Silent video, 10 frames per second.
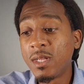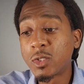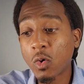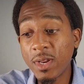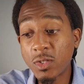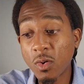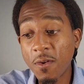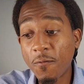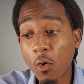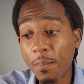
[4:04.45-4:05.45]

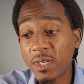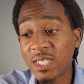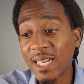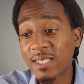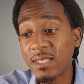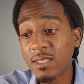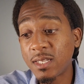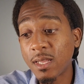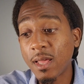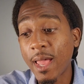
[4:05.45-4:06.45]
2024
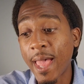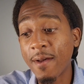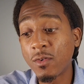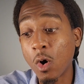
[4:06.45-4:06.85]
projections have